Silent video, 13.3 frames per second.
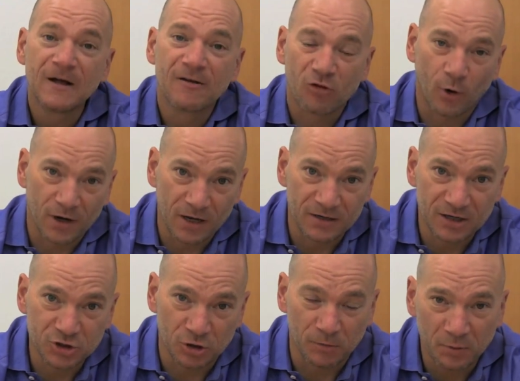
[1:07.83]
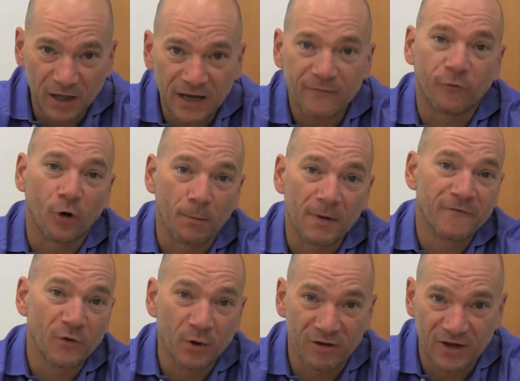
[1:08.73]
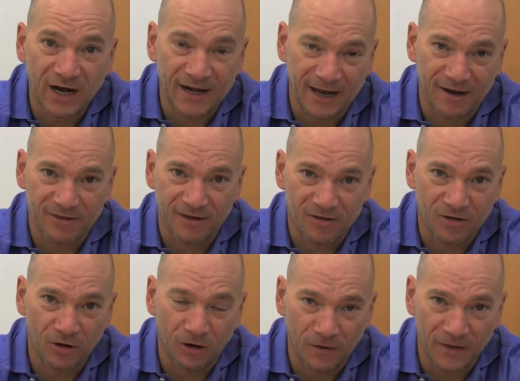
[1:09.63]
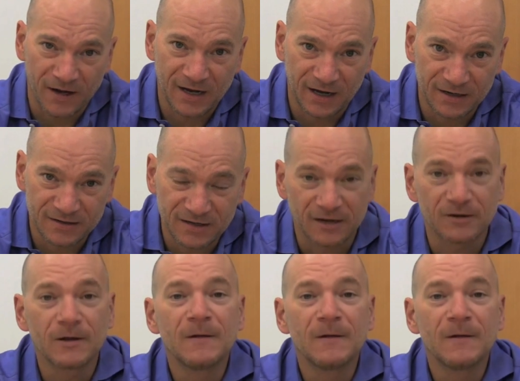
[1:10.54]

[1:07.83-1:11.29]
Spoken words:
So on a digital platform, everyone's got access to all the content.